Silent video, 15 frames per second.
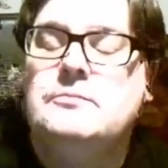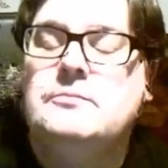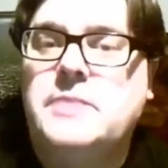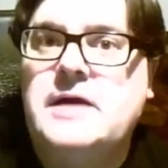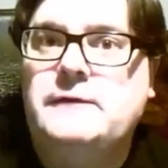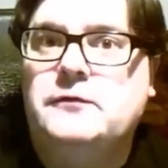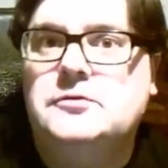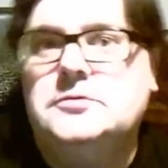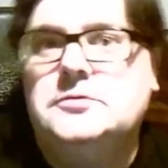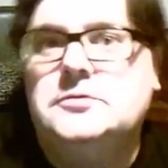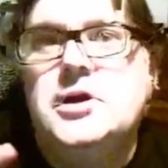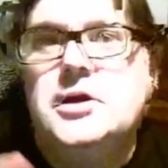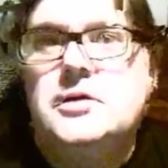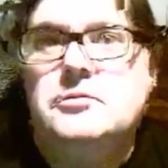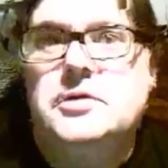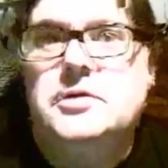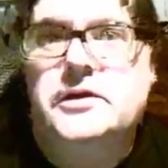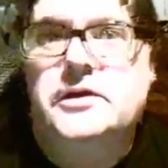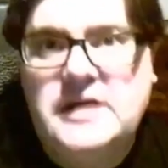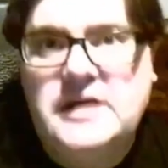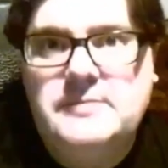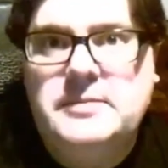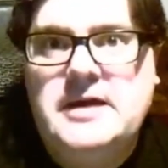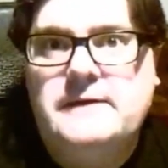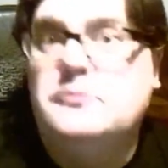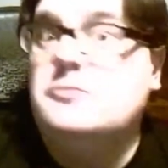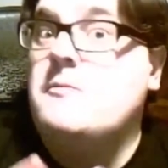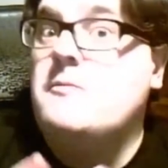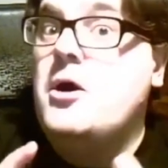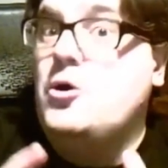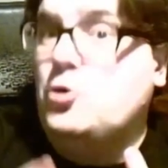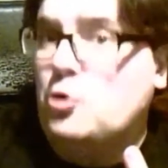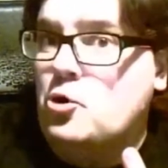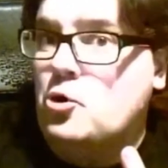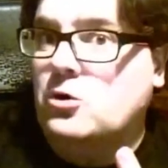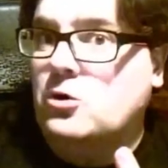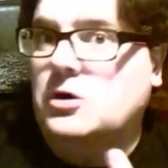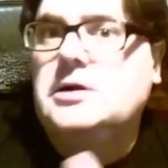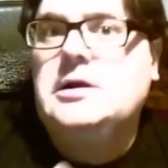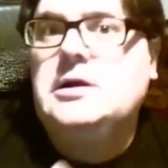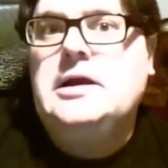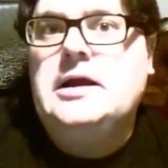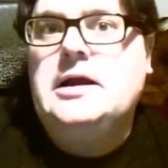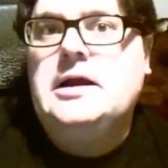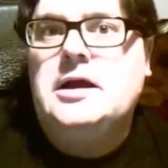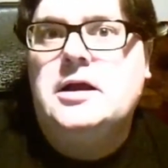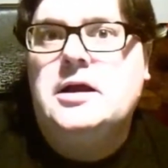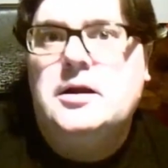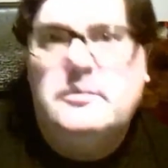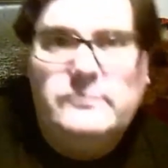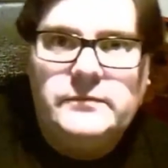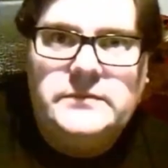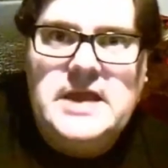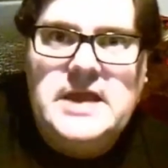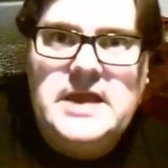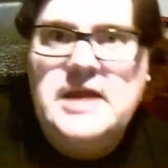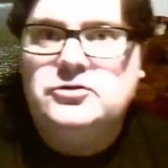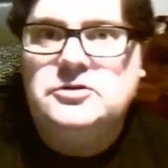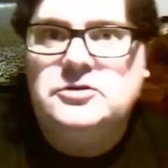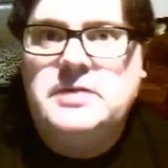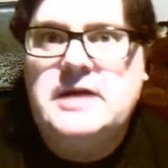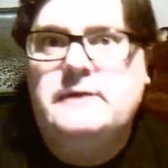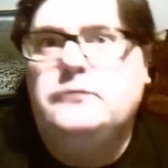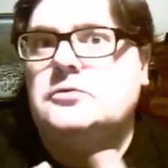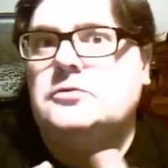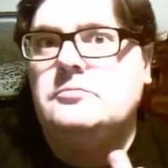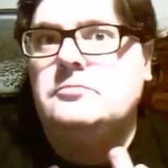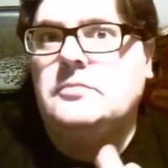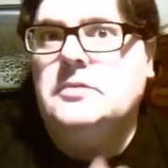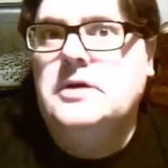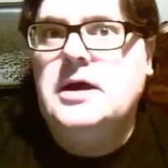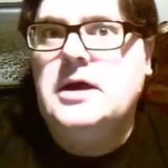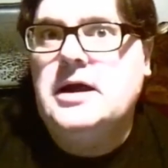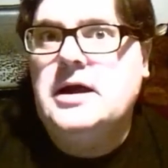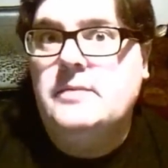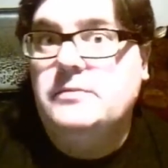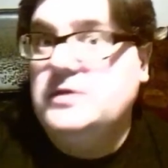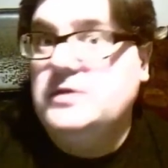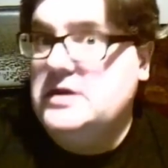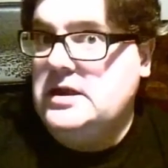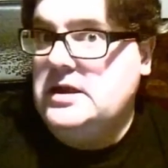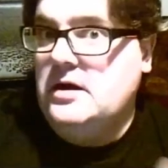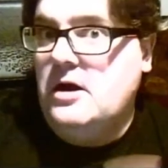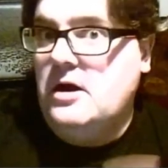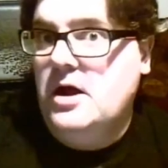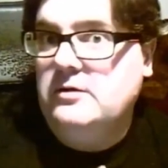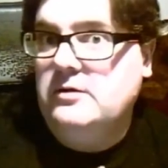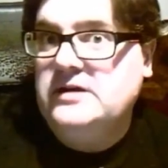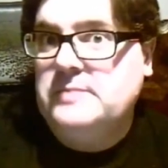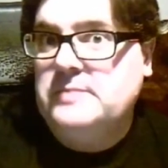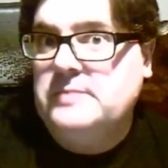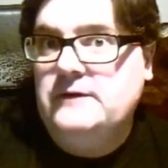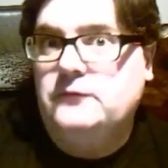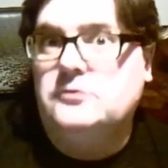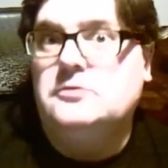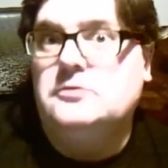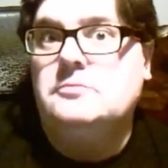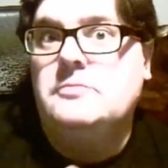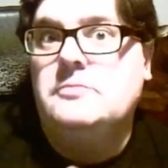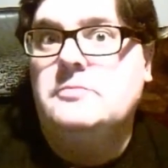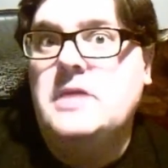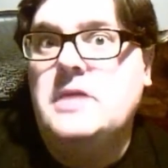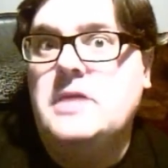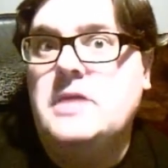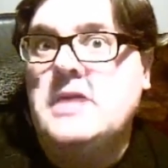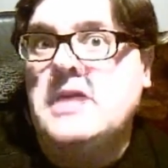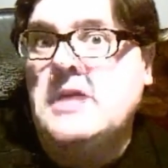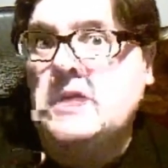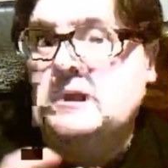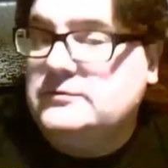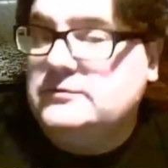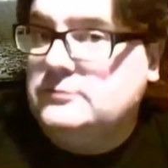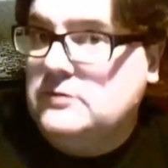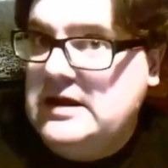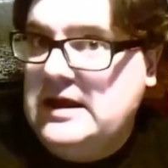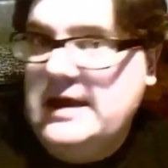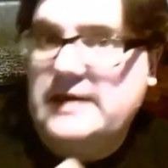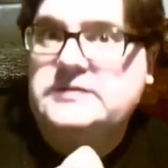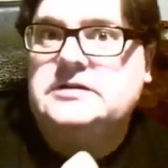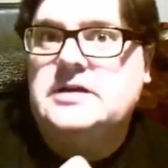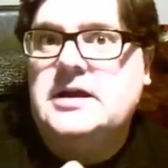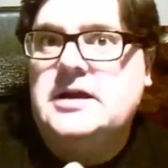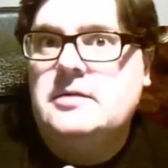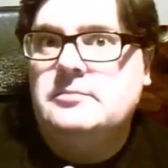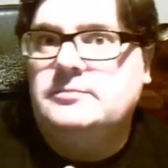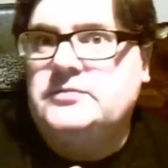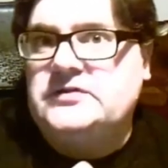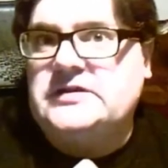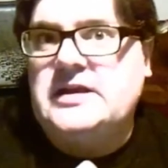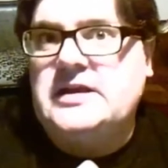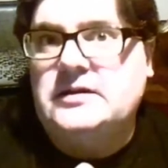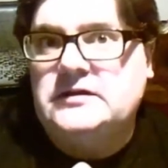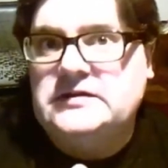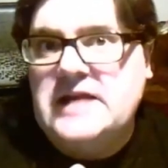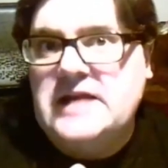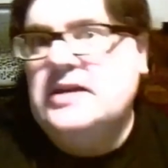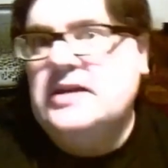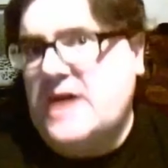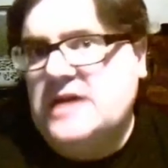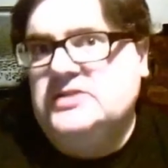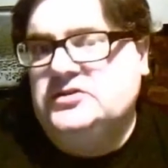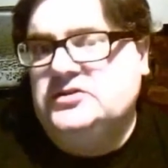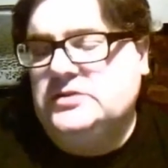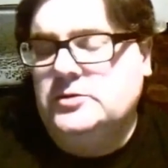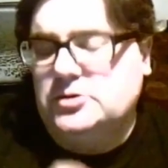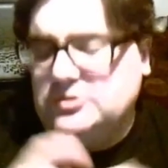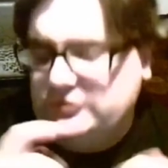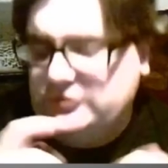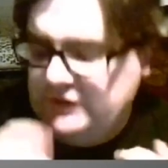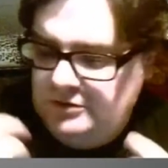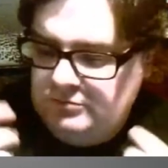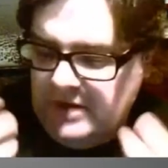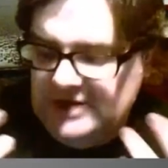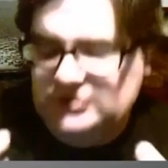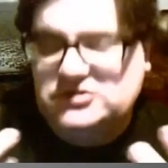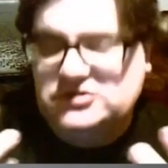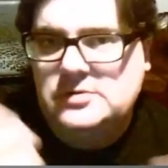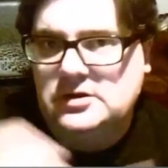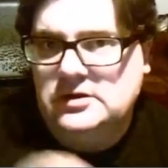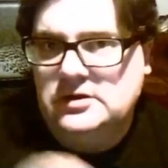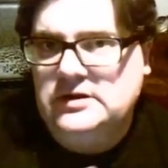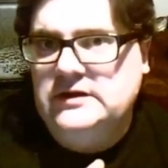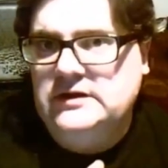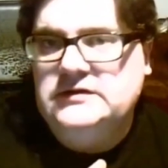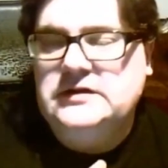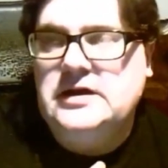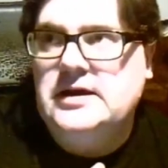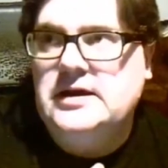platform, Windows 8 platform, or the Android platform, the iOS platform, as well as standard HTML. So HTML that is